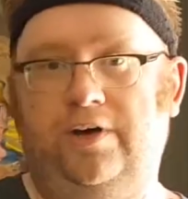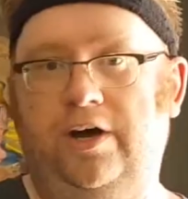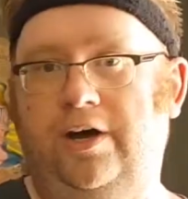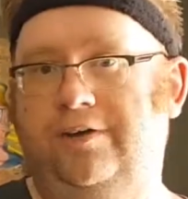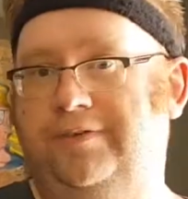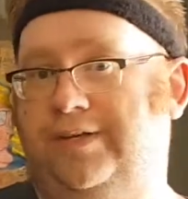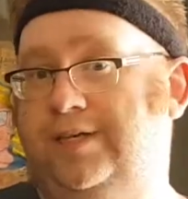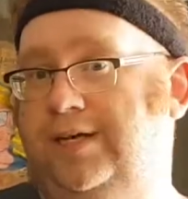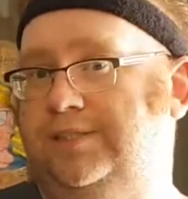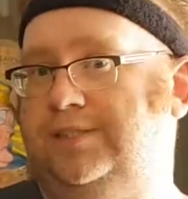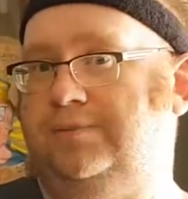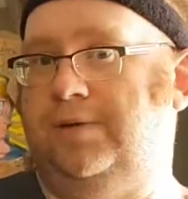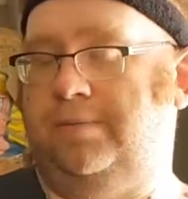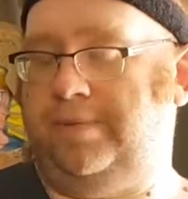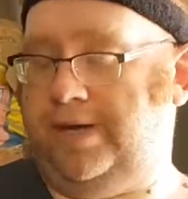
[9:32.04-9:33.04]
over
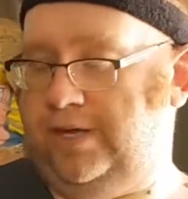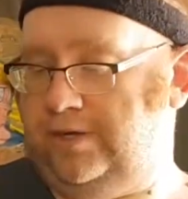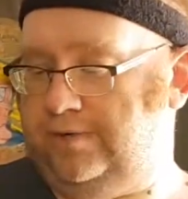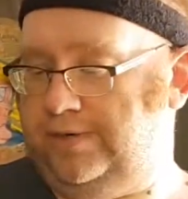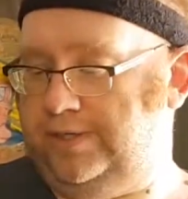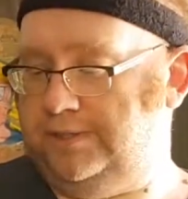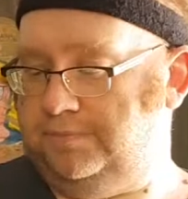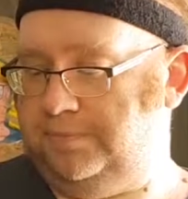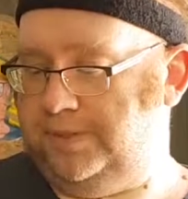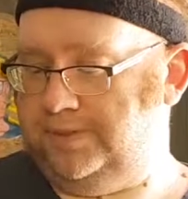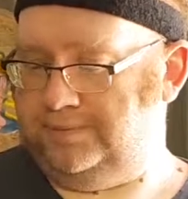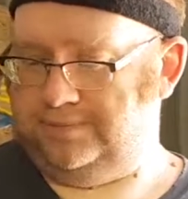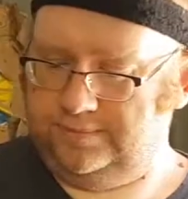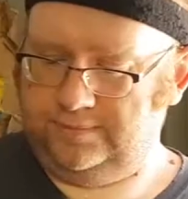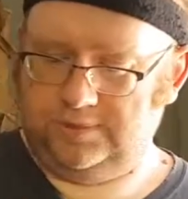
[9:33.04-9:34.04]
cutting my boundaries,
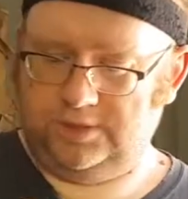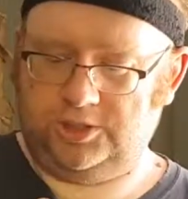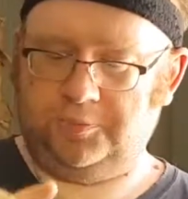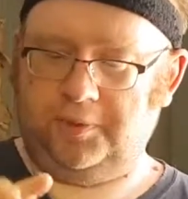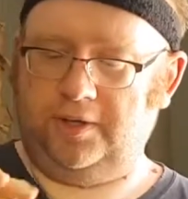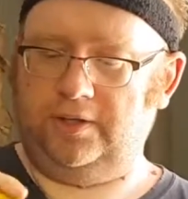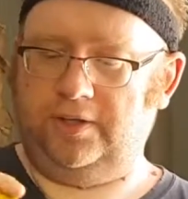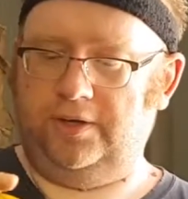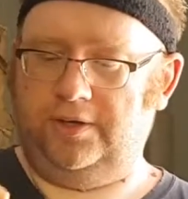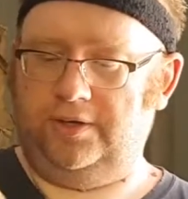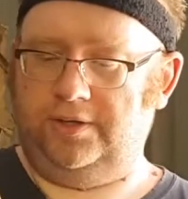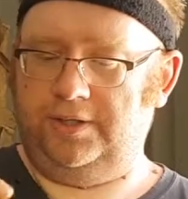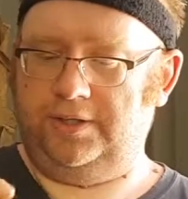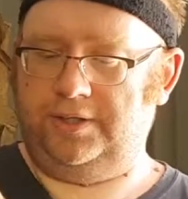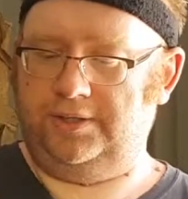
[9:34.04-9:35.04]
but spring
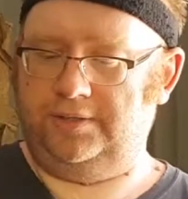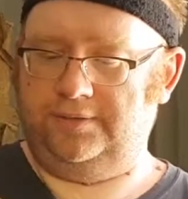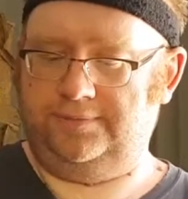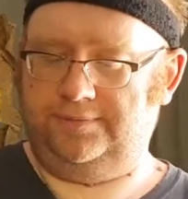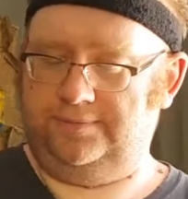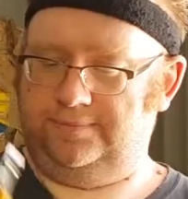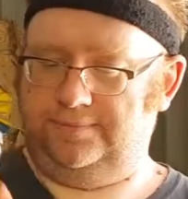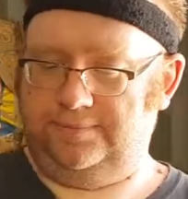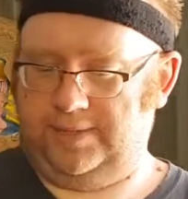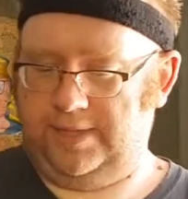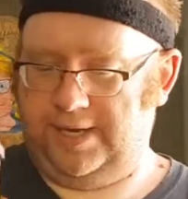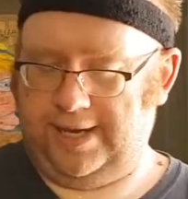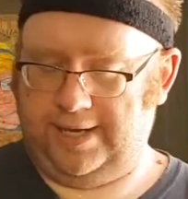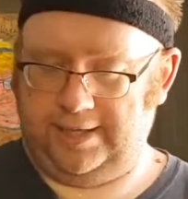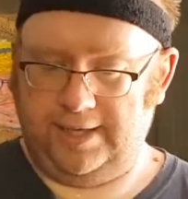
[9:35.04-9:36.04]
loaded,
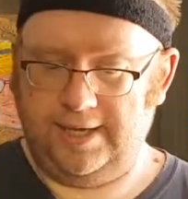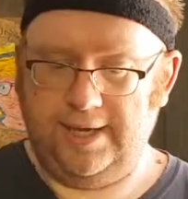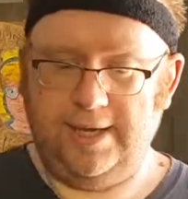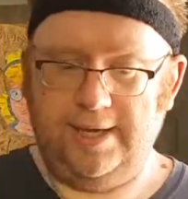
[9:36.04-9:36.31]
they're handy.